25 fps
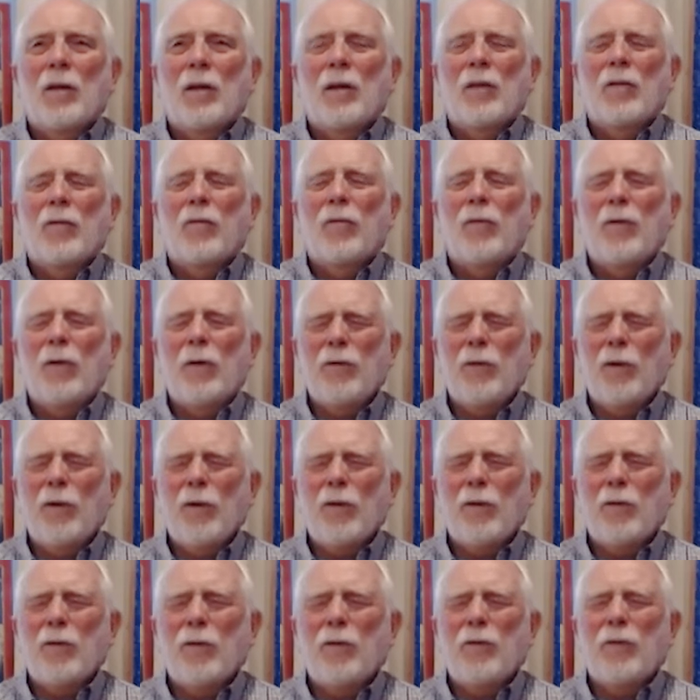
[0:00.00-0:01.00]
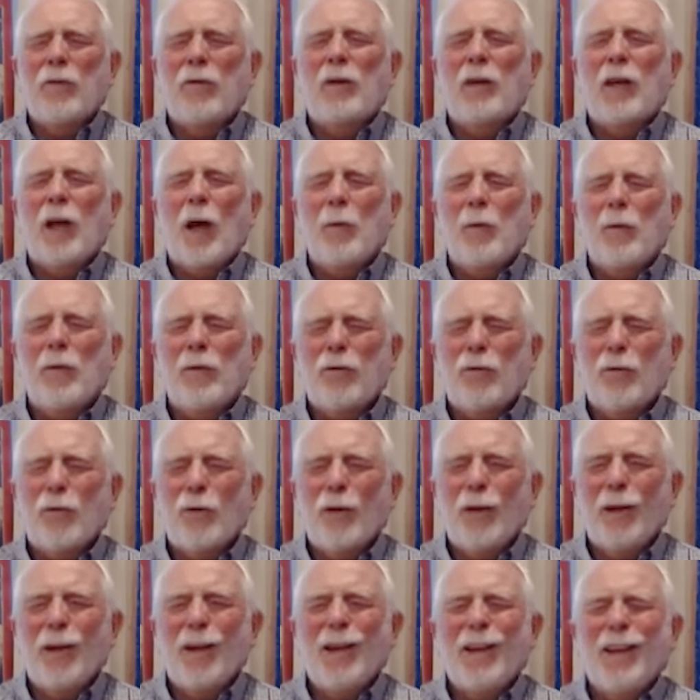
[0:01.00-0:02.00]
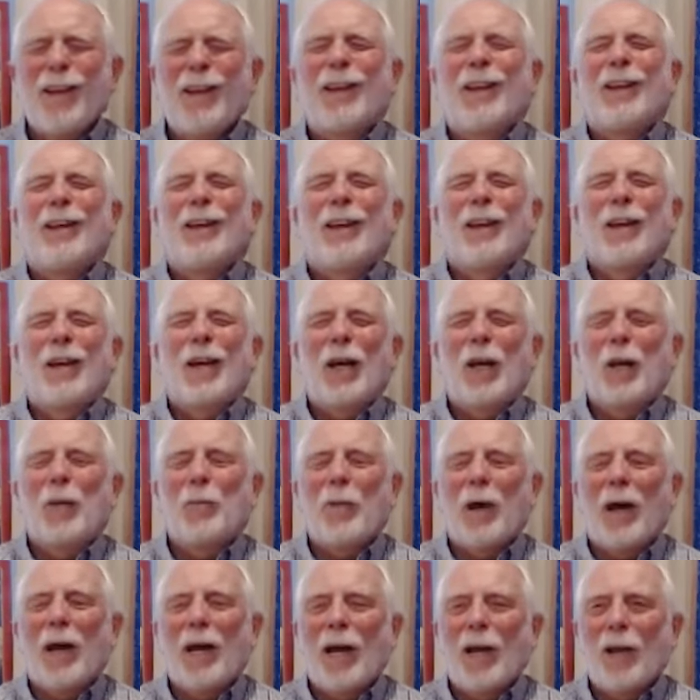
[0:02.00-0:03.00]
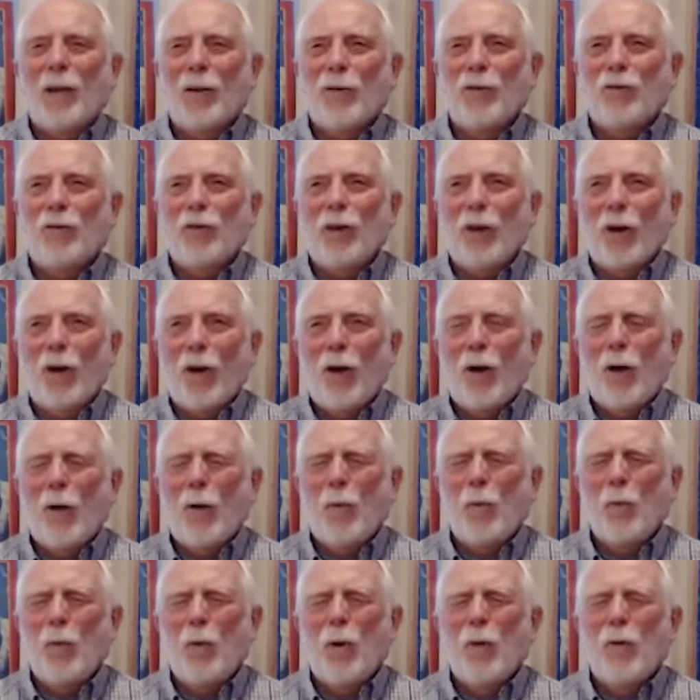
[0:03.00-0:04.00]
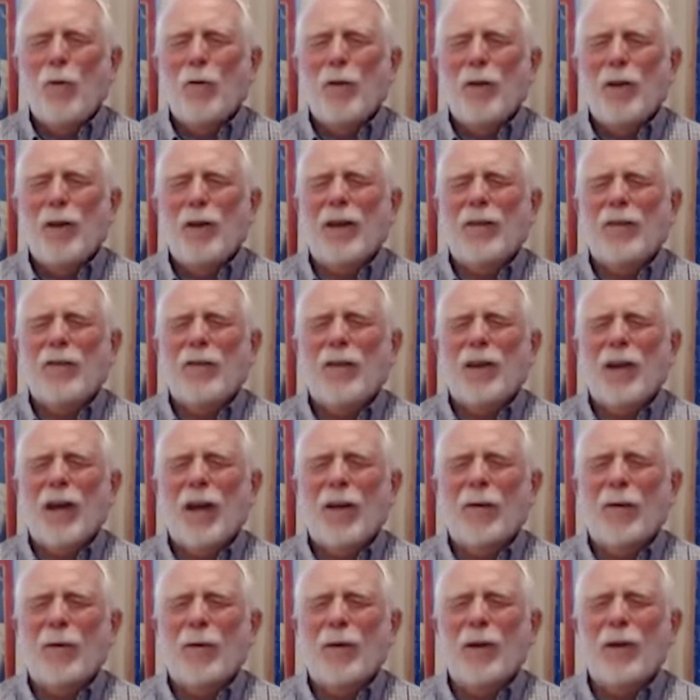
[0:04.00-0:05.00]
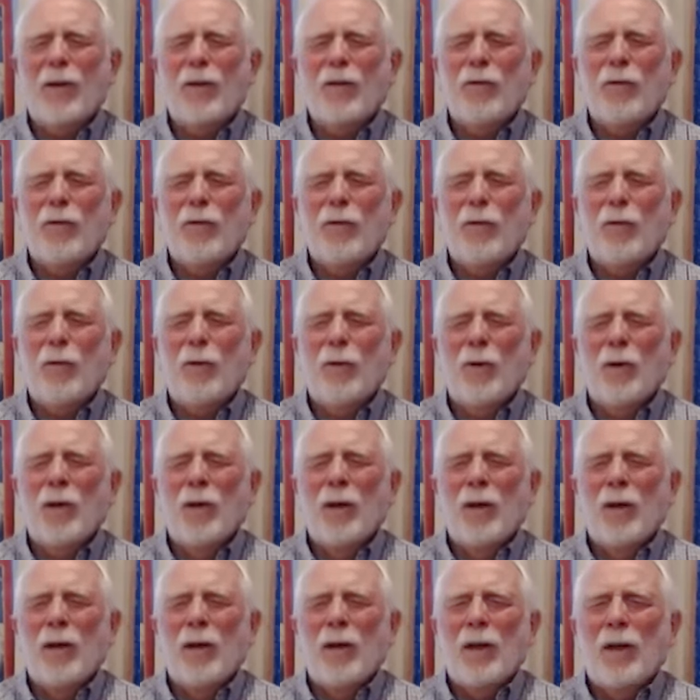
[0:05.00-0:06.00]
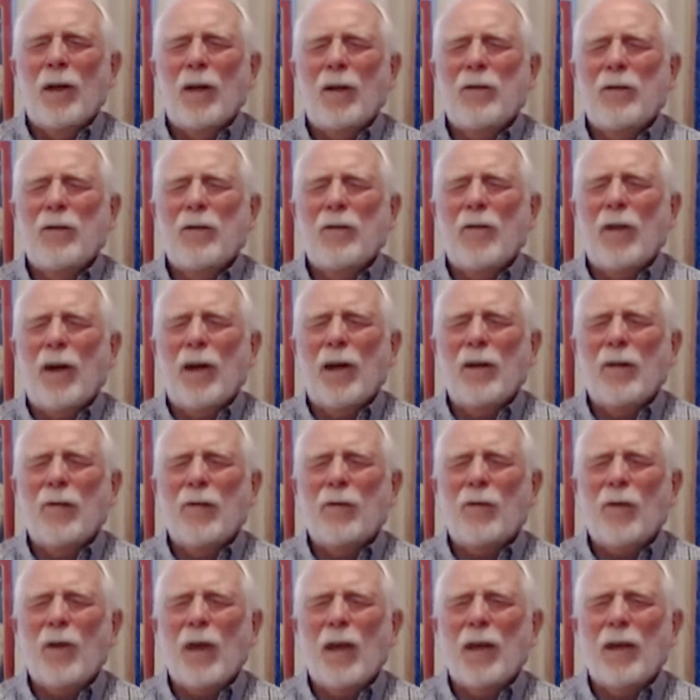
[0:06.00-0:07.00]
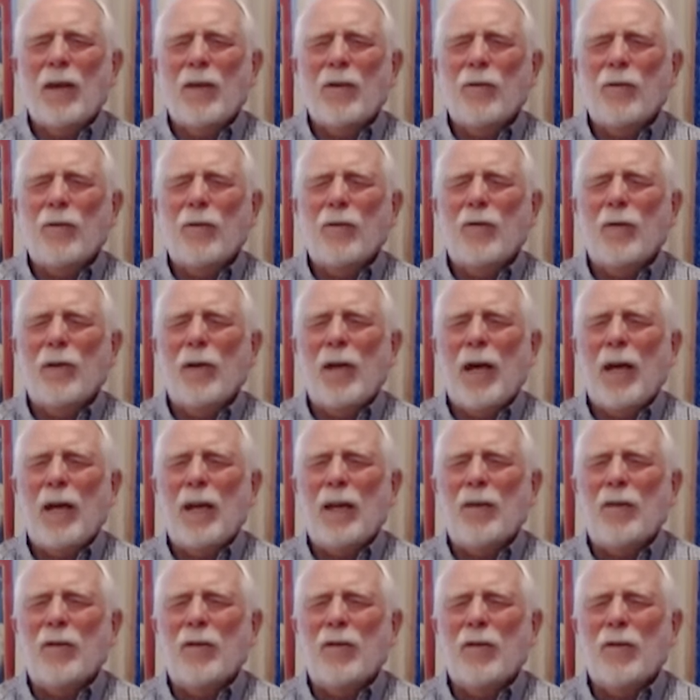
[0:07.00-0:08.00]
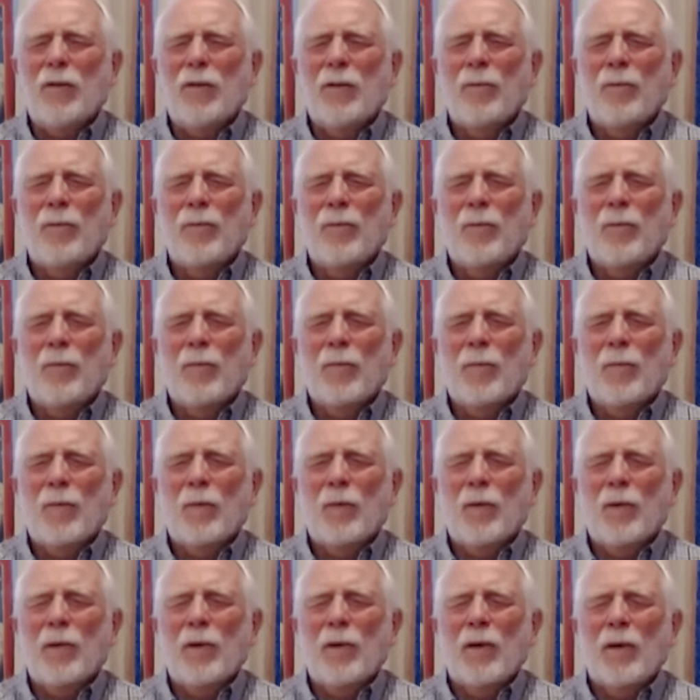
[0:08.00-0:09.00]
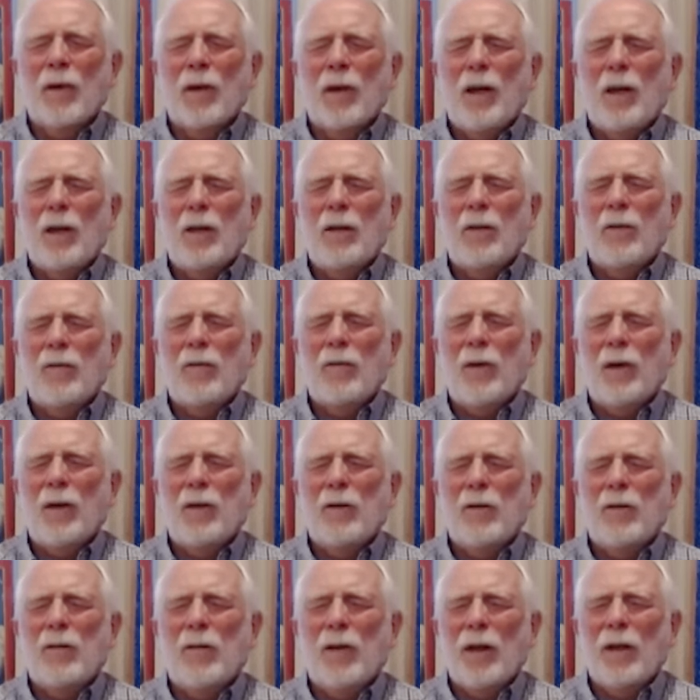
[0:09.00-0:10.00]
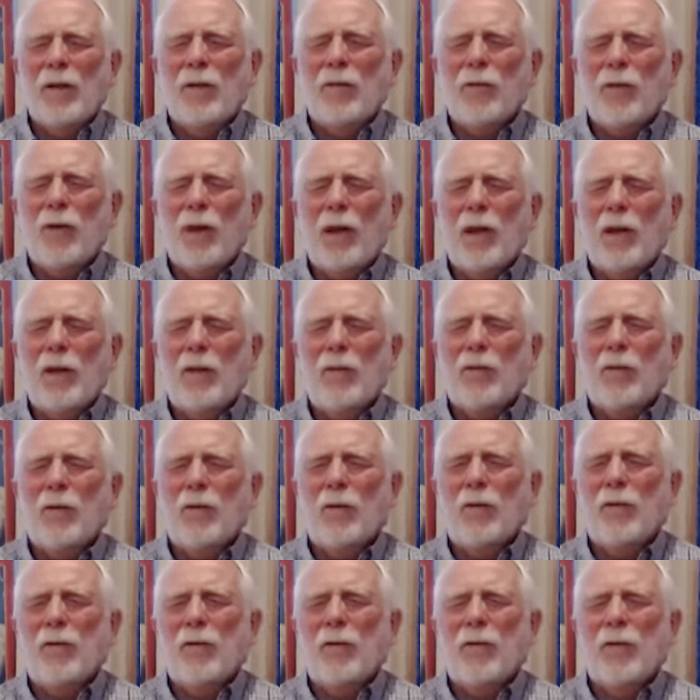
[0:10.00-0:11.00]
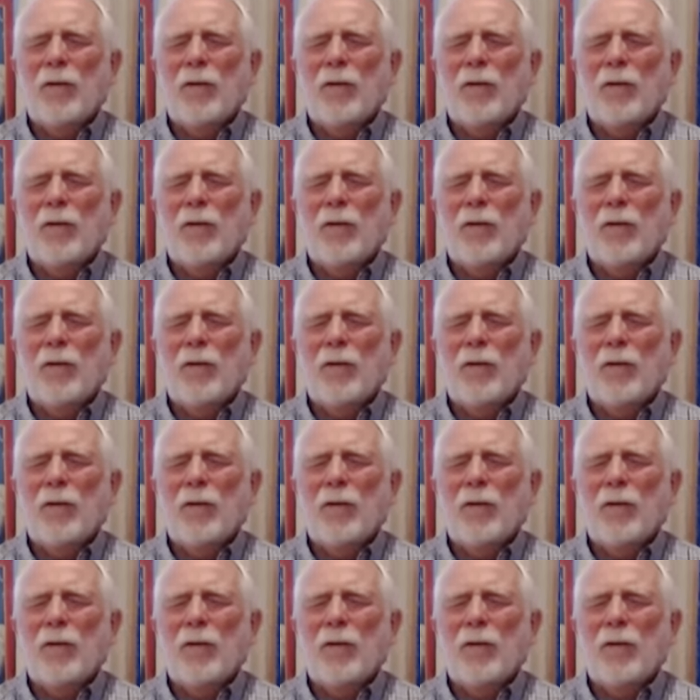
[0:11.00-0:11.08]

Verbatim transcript: physics, chemistry, and biology all woven in together into a divine science of light and a, a divine science of